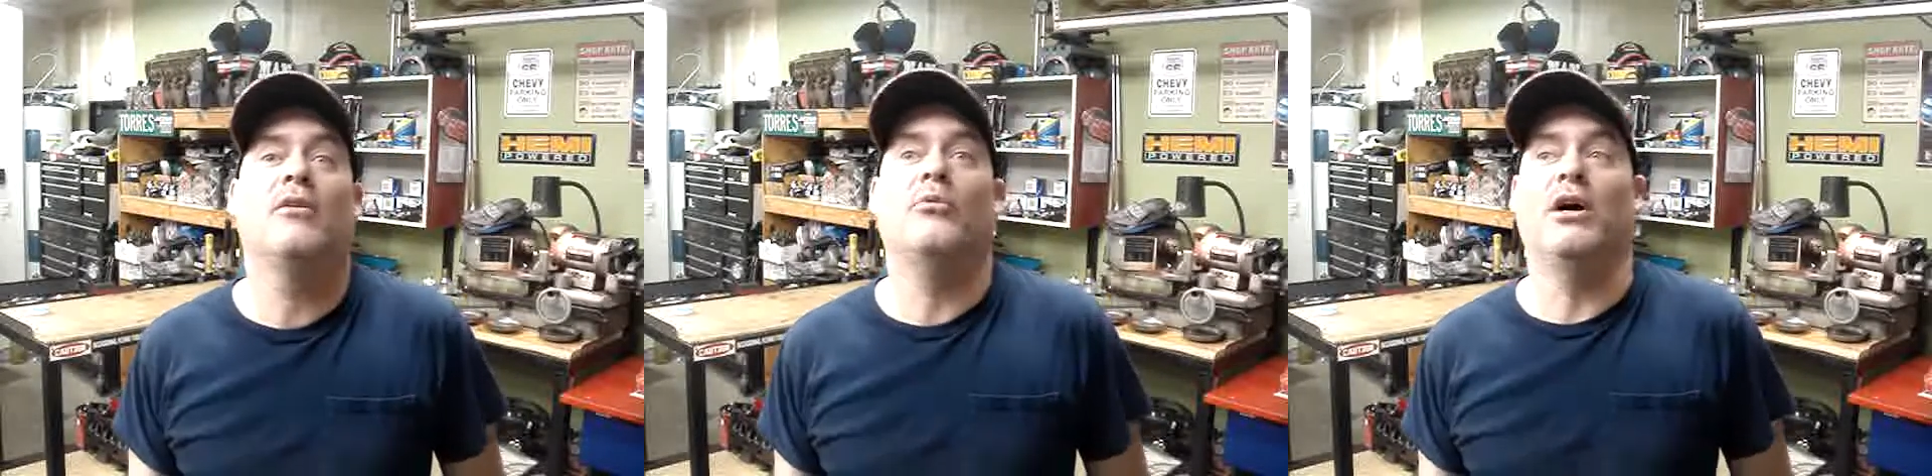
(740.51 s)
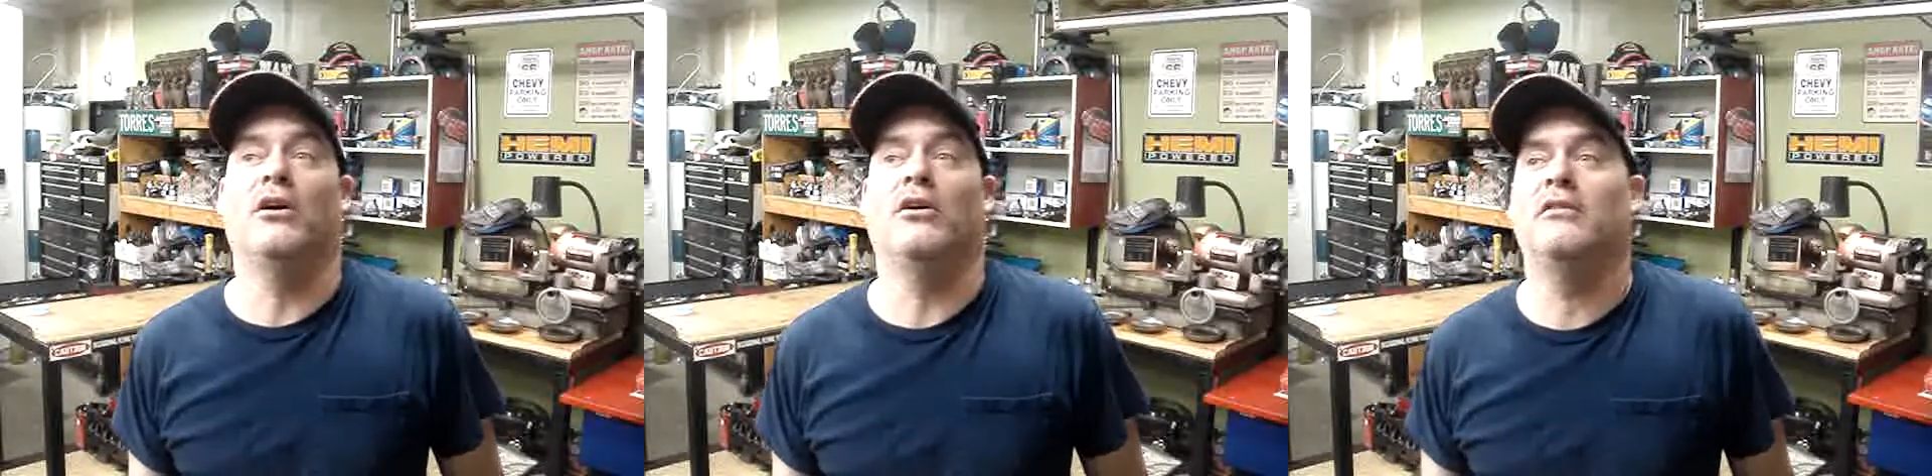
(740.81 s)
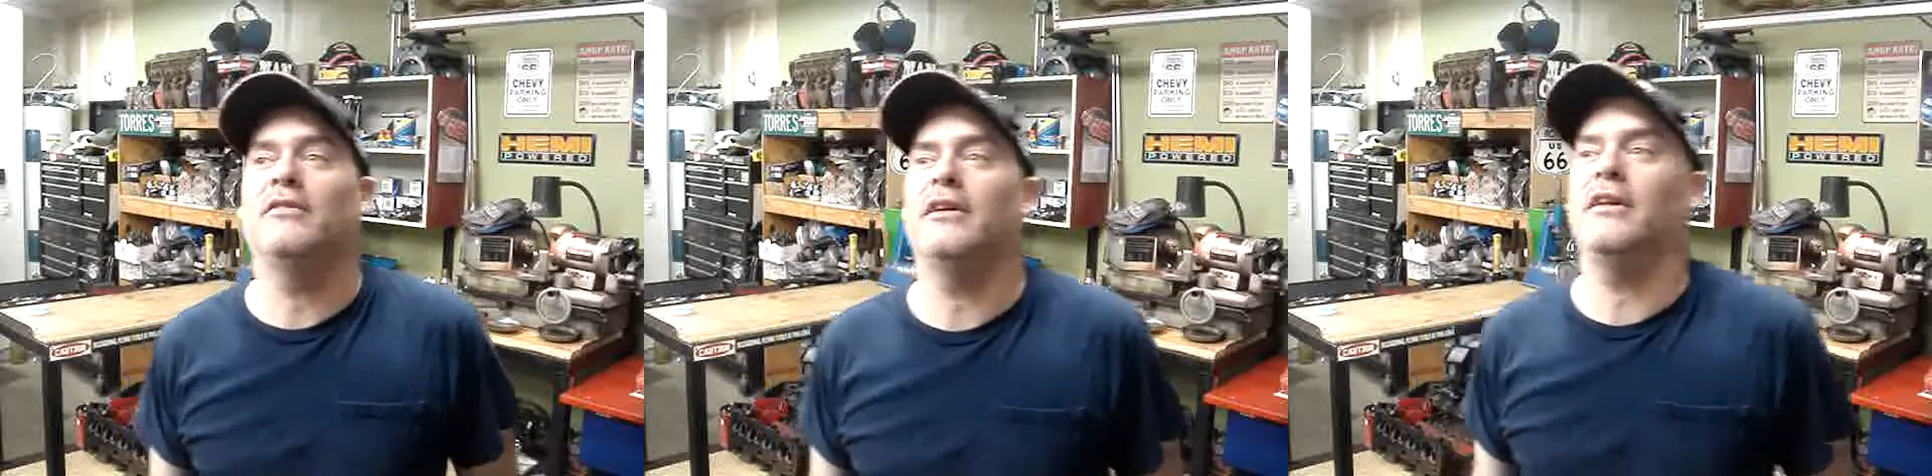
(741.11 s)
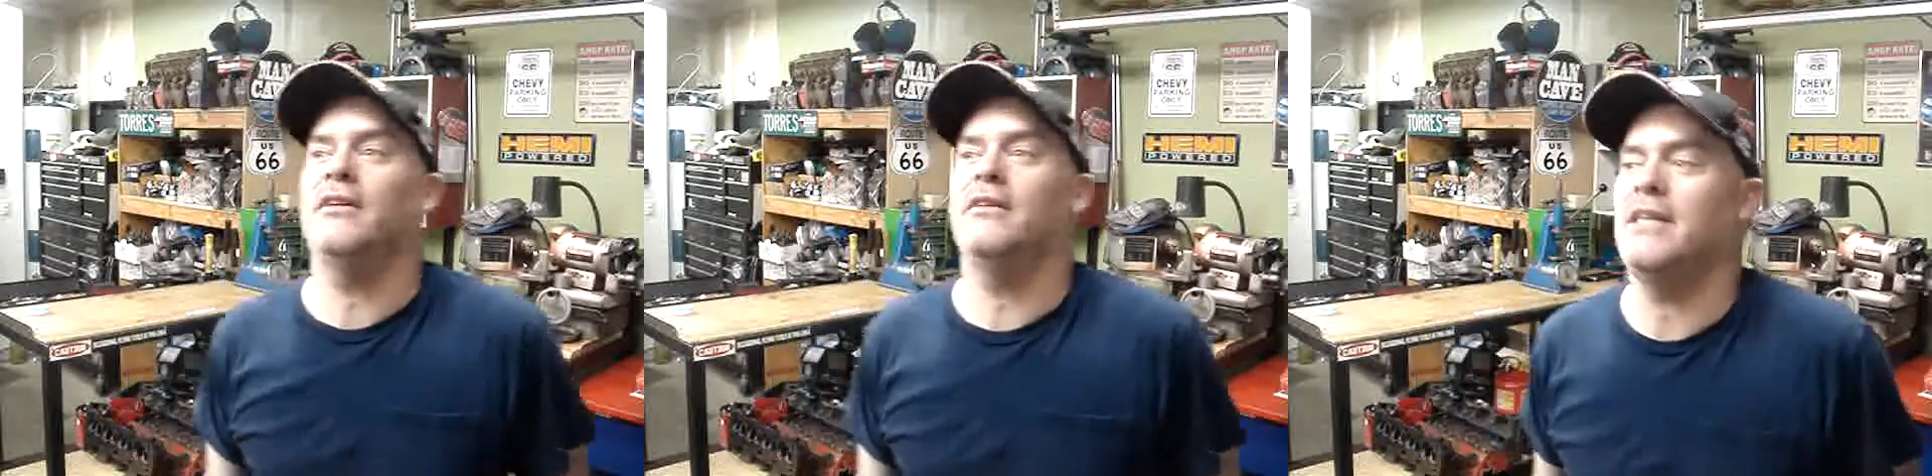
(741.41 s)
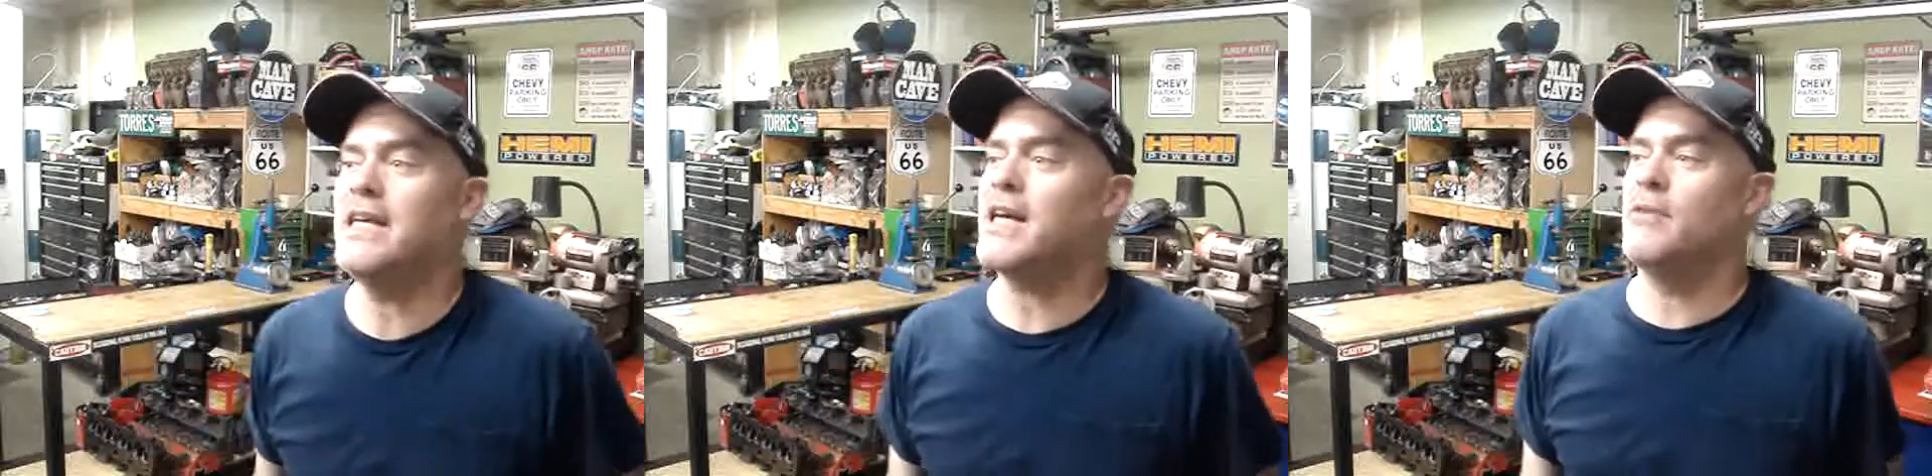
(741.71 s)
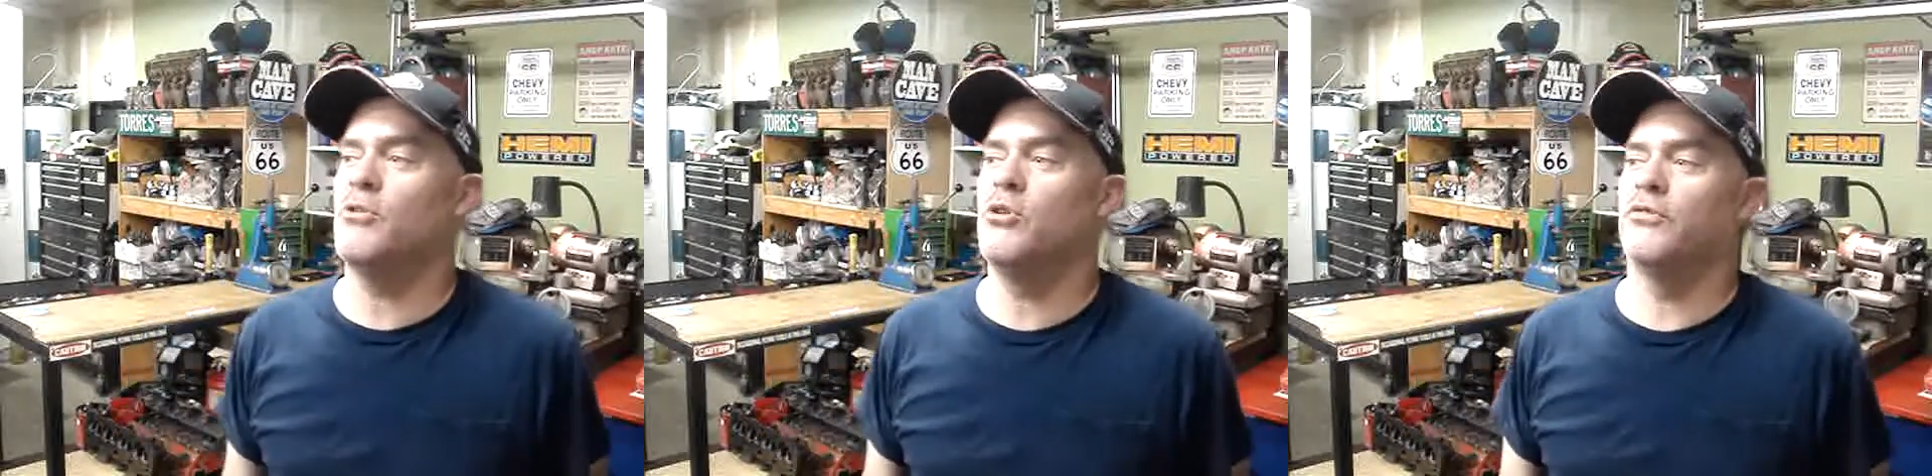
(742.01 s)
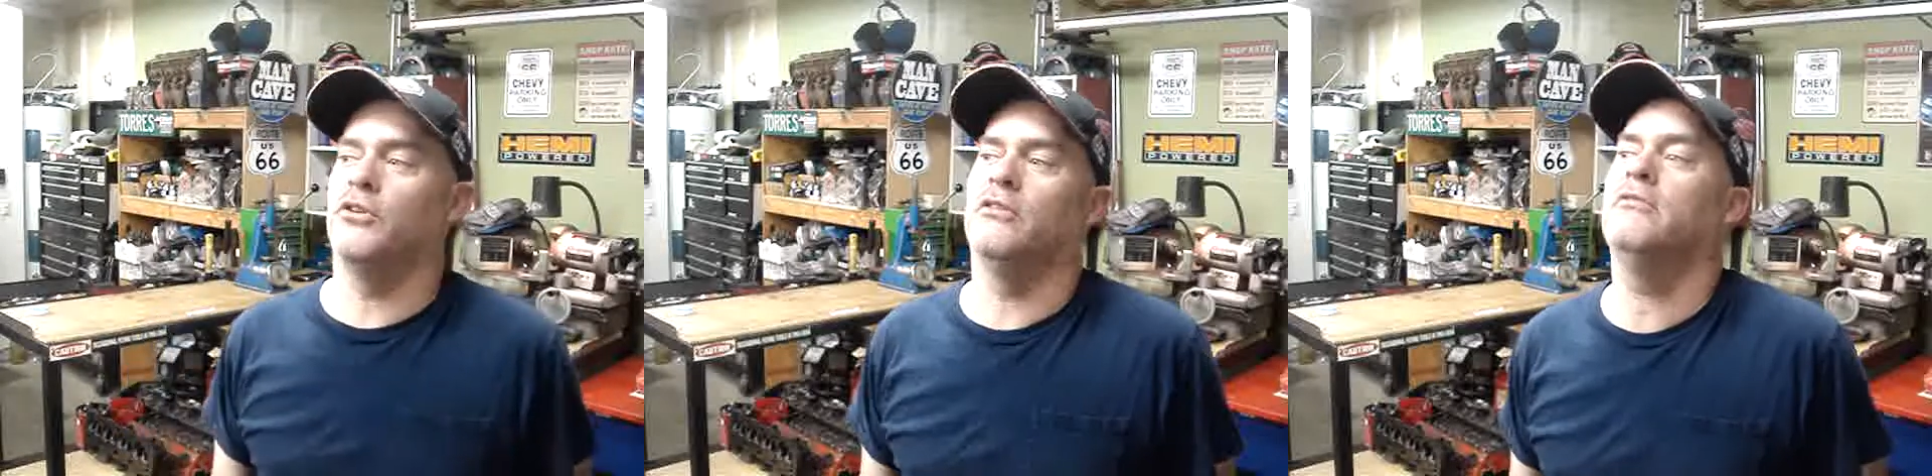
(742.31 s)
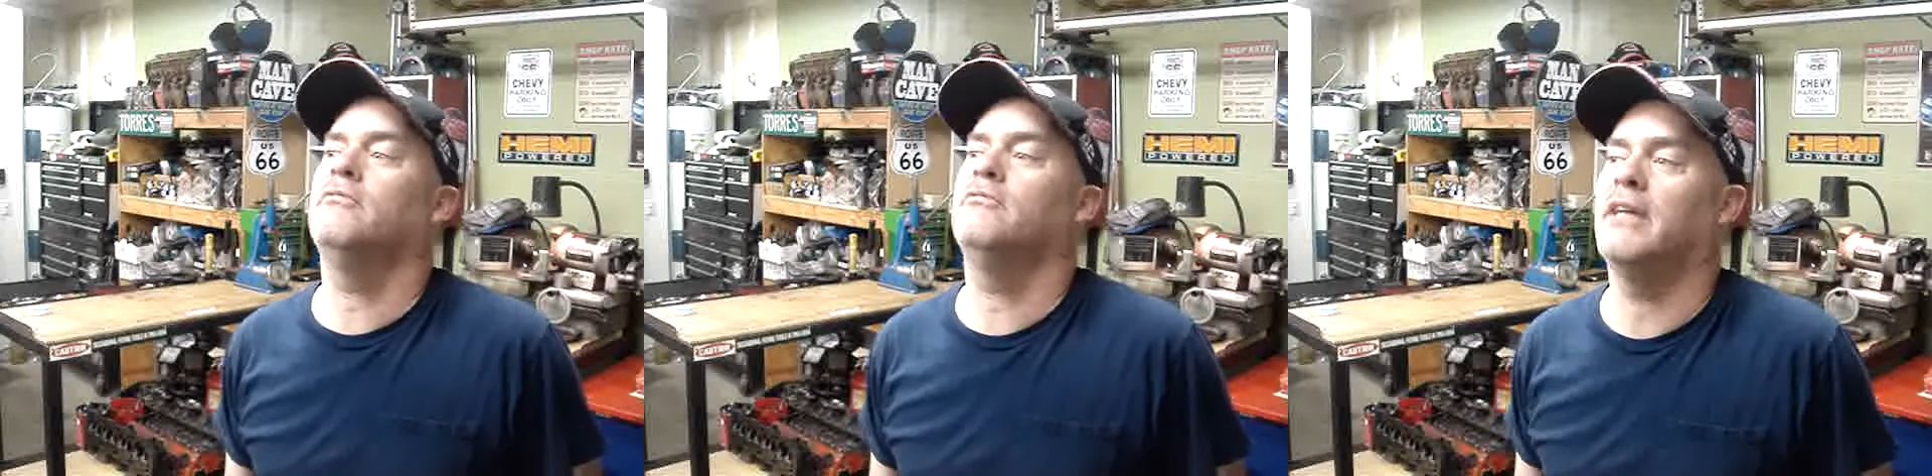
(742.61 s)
Well, he come over,